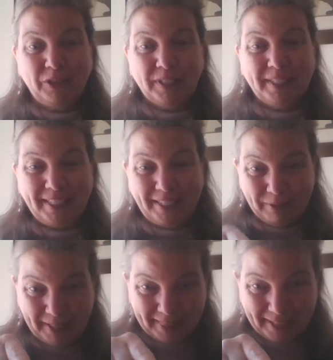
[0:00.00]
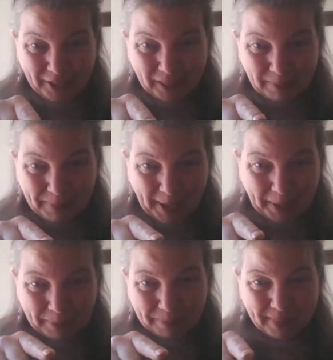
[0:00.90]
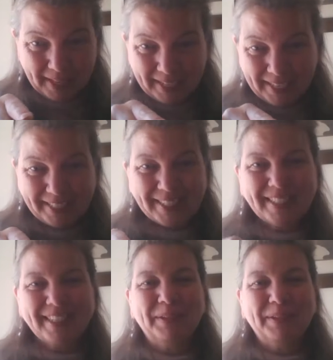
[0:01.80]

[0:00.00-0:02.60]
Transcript: You can see right there at the bottom that it's